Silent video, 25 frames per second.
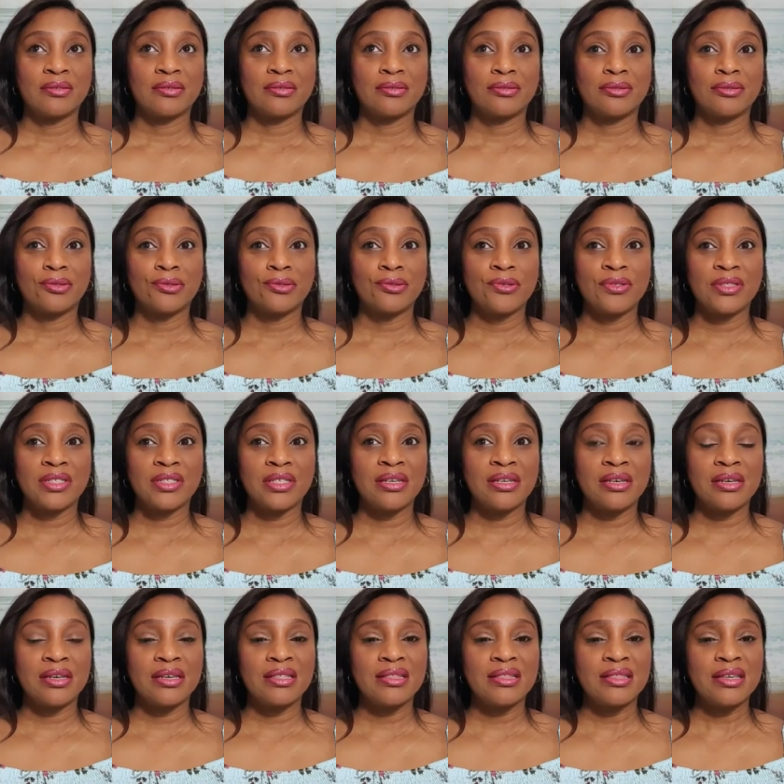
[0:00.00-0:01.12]
So you
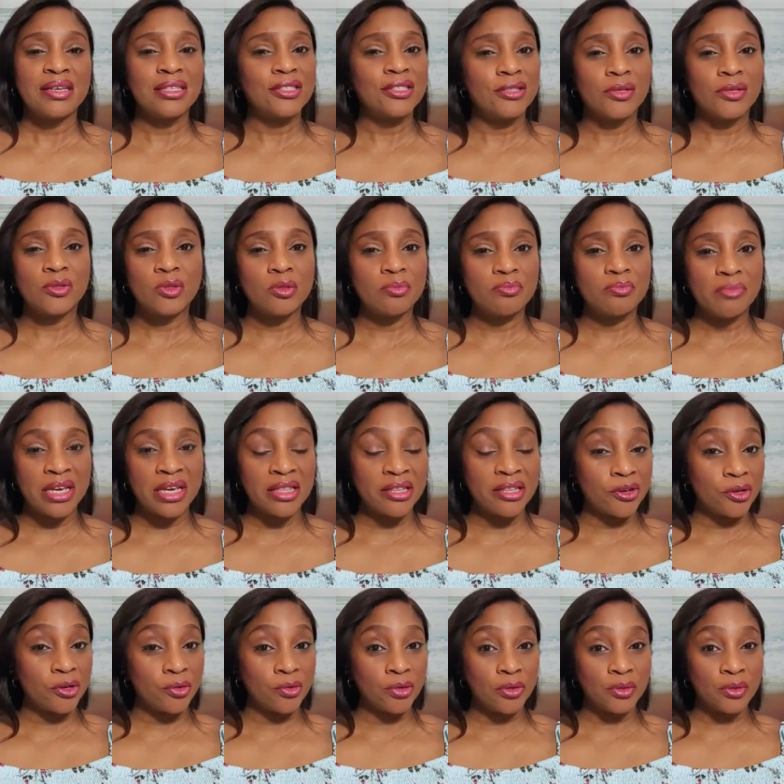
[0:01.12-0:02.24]
see, this doesn't mean that
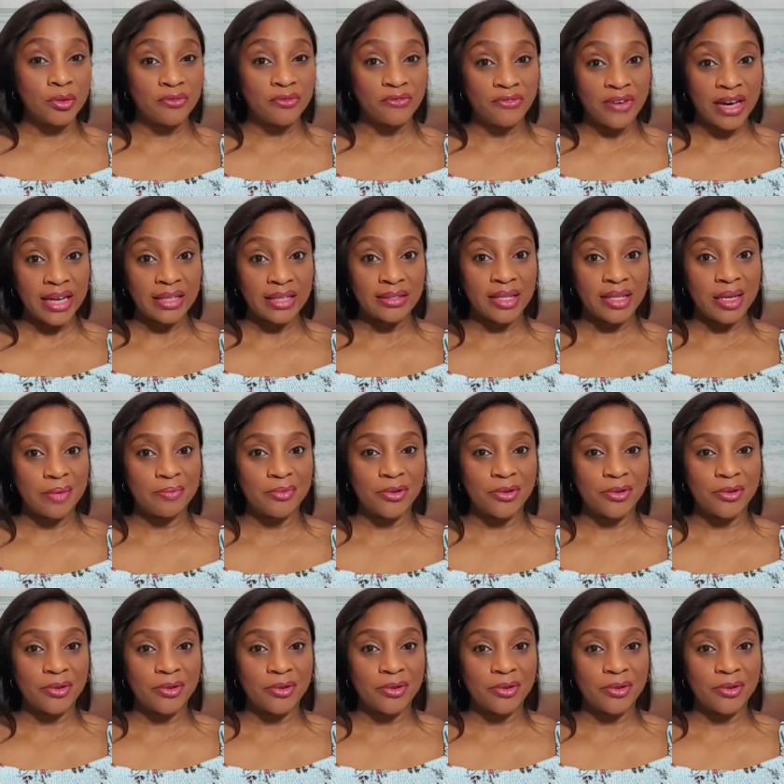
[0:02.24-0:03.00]
you're going to fight them,